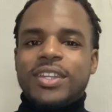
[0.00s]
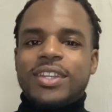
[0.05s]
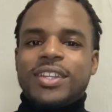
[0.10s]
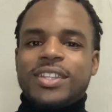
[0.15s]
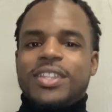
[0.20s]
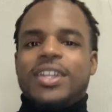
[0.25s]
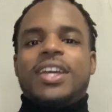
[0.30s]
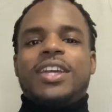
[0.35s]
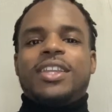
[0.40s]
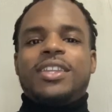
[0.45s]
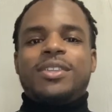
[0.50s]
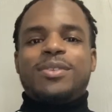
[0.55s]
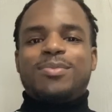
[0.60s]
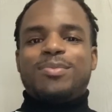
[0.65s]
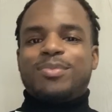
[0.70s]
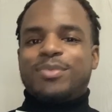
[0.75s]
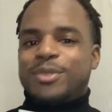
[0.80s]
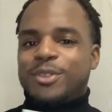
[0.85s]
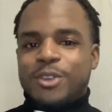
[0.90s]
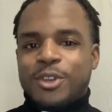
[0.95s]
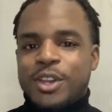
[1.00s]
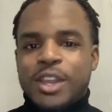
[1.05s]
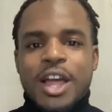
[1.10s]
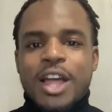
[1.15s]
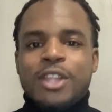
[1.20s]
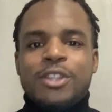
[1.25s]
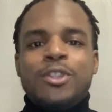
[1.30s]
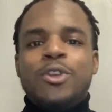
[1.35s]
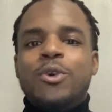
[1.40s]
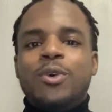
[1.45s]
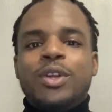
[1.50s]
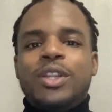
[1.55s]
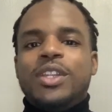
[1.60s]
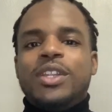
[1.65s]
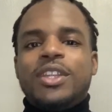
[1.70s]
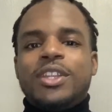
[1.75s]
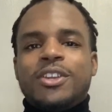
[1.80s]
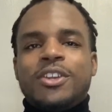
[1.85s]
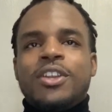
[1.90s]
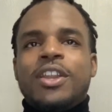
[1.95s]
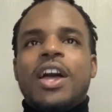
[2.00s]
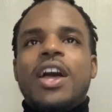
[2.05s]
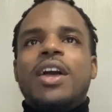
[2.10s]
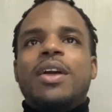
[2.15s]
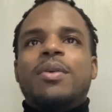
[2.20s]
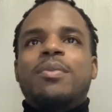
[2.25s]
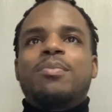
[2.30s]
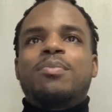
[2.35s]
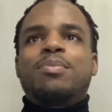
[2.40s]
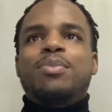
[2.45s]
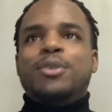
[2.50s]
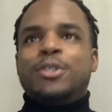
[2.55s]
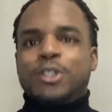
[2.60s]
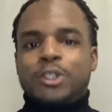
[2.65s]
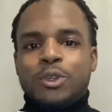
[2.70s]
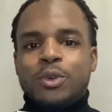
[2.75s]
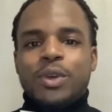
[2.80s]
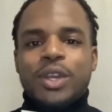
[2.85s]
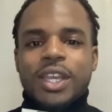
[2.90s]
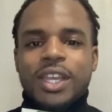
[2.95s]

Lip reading: Like, you're not pursuing